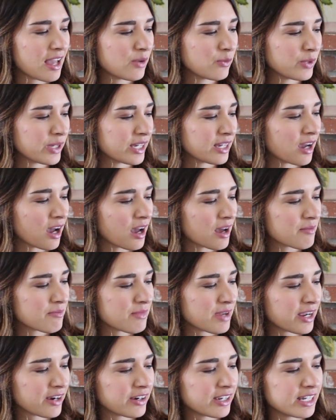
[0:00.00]
we got
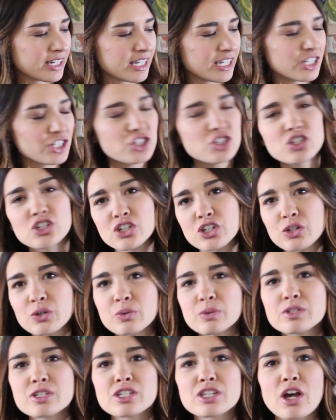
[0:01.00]
married in
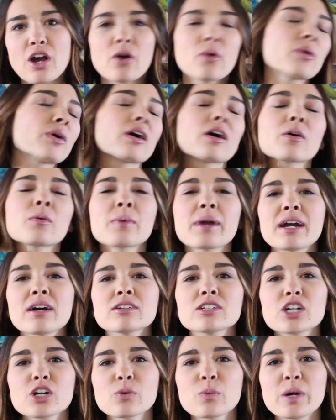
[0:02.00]
June, so
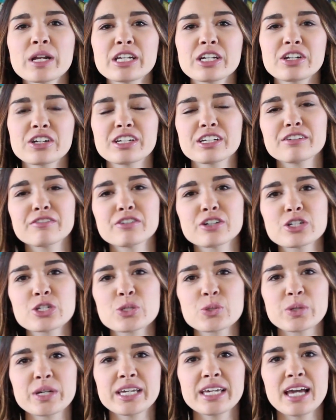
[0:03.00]
around our 1-year
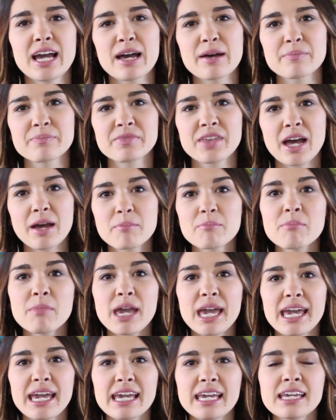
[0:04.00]
anniversary, that
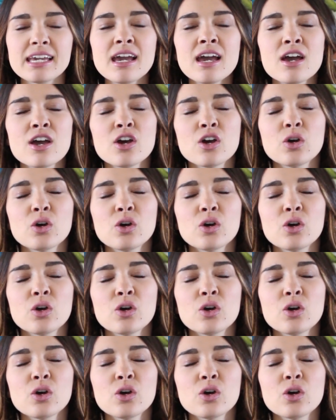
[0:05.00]
May,